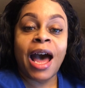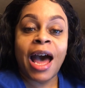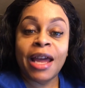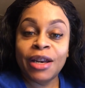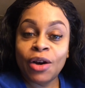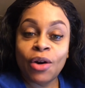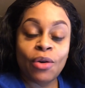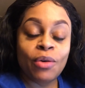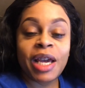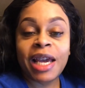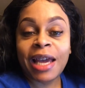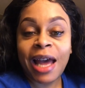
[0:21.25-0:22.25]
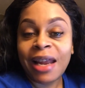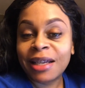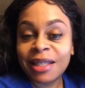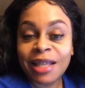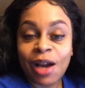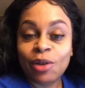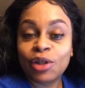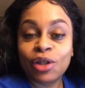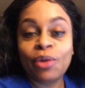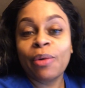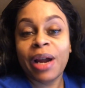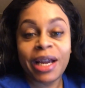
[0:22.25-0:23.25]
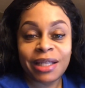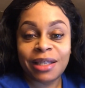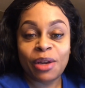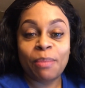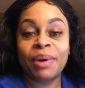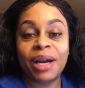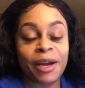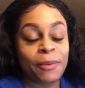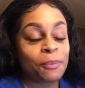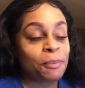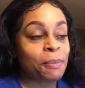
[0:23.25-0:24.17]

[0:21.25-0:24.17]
I know it kind of sounds crazy, but